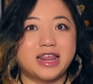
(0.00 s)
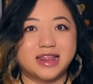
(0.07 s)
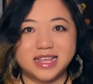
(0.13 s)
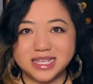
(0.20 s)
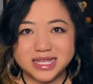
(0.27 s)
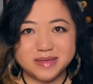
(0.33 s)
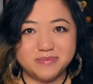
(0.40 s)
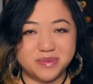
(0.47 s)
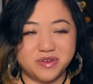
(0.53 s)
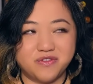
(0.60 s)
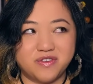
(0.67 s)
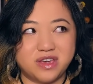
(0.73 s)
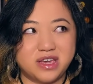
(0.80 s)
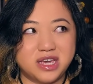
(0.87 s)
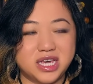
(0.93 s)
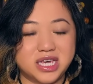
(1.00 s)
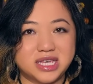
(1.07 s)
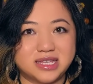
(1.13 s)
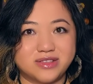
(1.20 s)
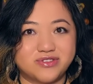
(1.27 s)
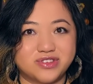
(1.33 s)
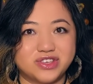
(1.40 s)
This movie
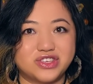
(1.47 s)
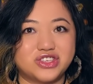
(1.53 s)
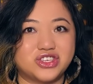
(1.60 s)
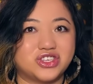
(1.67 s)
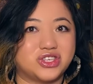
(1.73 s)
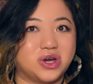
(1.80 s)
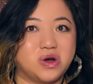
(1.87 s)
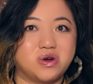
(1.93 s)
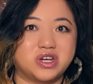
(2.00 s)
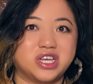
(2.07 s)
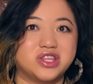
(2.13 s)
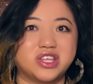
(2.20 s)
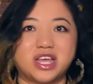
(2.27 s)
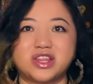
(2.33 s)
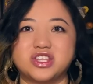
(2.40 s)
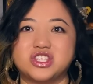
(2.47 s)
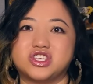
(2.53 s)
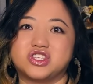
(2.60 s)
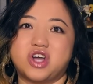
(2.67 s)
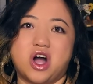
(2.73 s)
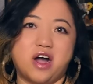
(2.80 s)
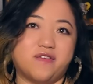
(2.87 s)
is literally soaked in like the
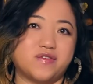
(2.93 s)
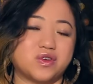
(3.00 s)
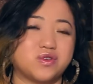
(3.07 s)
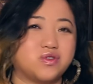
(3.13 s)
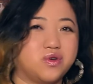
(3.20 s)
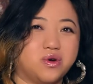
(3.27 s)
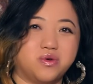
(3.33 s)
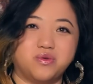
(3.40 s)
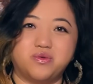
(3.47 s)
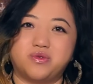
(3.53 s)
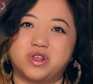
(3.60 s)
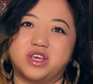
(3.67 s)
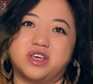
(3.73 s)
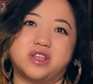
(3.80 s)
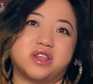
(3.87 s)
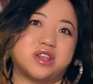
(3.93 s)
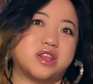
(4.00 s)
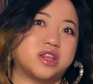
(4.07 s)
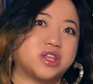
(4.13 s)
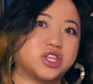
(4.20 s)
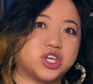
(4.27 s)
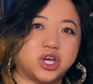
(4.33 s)
soft
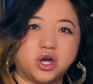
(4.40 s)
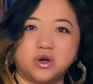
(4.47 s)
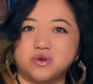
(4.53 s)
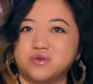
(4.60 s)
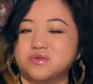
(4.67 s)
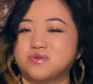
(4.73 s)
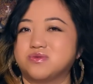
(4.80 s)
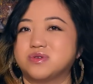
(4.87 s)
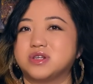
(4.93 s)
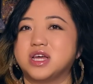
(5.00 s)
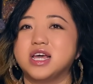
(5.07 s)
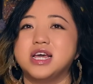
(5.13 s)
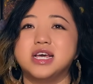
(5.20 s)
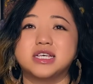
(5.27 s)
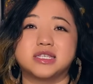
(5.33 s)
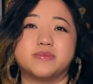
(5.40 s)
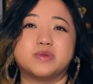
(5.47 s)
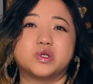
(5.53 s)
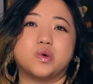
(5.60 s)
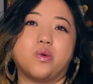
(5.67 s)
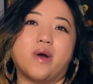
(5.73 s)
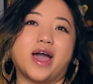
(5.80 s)
golden tone, some
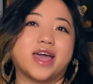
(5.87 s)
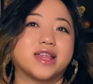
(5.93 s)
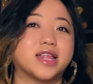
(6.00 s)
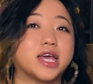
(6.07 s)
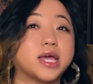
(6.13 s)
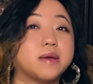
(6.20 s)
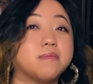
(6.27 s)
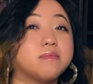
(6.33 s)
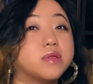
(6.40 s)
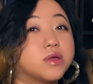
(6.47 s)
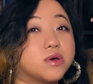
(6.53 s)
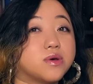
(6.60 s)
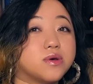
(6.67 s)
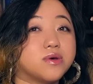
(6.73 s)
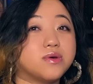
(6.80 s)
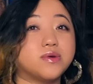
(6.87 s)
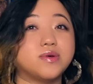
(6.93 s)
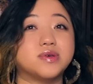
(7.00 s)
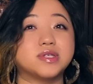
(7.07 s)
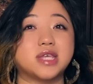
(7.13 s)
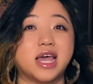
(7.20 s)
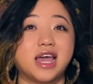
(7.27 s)
twilight
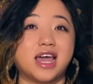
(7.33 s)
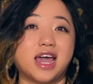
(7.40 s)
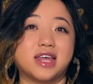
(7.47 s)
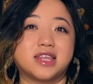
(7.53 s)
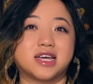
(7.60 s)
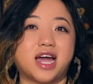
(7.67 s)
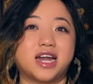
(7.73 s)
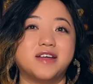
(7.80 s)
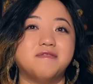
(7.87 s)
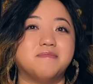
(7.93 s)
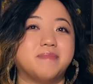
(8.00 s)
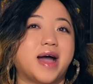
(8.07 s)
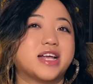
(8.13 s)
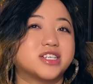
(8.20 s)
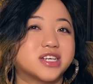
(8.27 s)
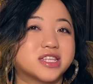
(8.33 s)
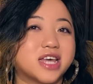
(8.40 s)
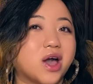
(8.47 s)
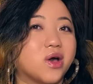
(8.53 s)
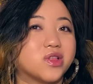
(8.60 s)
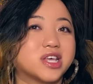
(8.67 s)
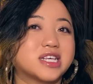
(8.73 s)
blues, and the kind of magic
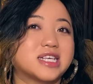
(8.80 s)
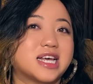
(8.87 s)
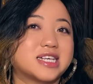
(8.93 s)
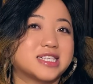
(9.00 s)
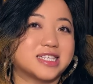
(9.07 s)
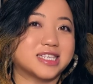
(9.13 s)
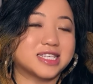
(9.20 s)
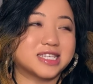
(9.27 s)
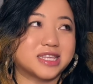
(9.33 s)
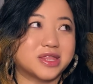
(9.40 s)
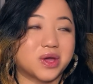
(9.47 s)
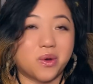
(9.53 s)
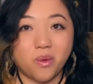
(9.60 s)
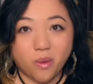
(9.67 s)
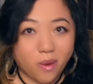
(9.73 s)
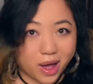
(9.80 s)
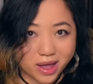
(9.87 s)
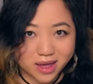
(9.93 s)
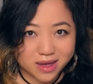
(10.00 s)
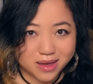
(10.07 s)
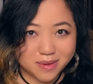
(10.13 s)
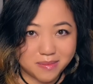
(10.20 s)
that only exists in the
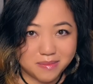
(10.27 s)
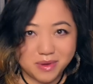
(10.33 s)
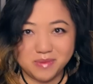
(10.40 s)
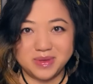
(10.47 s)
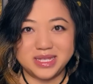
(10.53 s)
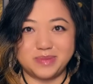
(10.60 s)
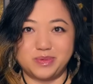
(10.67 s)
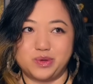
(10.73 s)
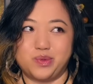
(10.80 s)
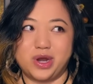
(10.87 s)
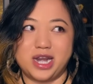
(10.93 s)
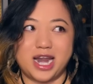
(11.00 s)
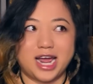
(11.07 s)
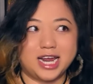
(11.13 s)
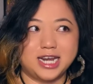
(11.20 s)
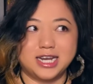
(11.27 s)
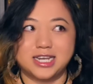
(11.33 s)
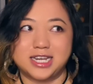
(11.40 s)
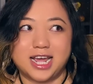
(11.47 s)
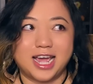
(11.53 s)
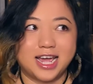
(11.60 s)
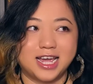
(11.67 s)
quiet moments between night
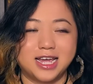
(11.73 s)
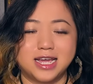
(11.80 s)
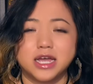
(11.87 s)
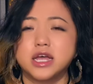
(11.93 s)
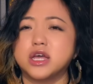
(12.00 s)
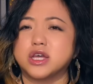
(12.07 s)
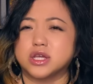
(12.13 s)
and day.